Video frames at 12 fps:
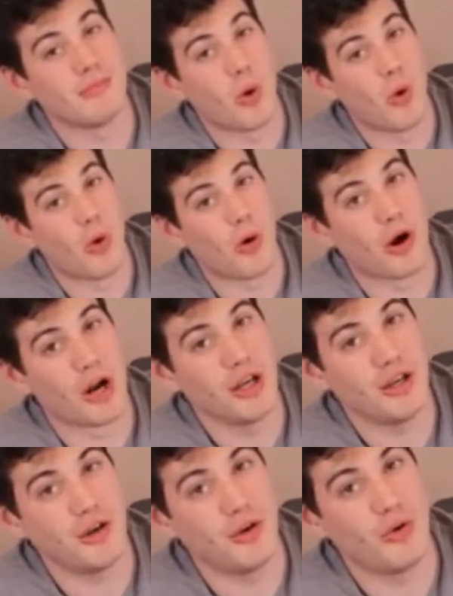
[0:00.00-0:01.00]
or
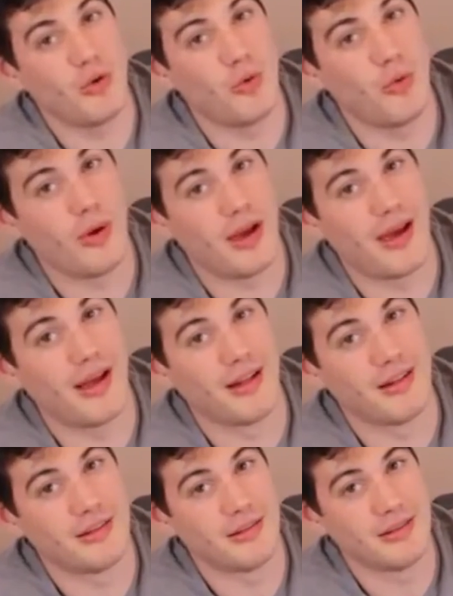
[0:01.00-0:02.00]
you
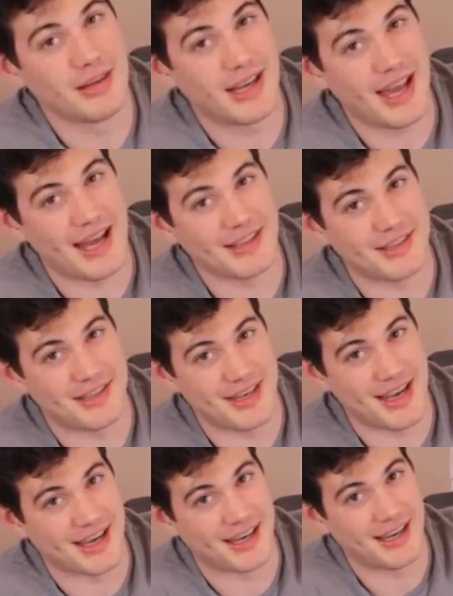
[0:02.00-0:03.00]
will get
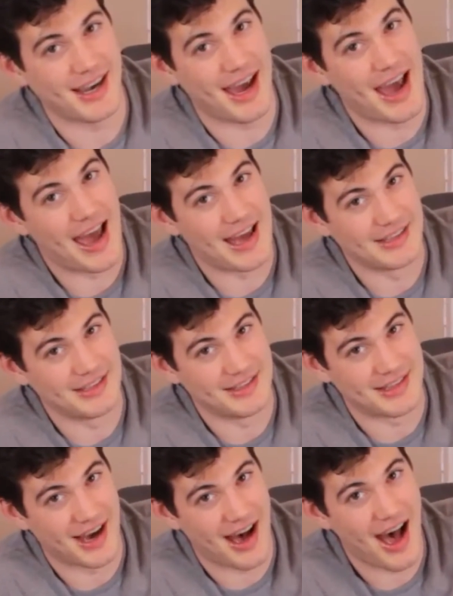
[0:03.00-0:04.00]
sick and
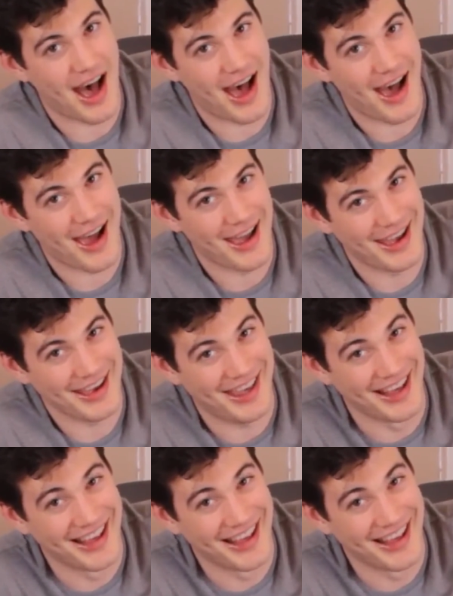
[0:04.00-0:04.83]
die.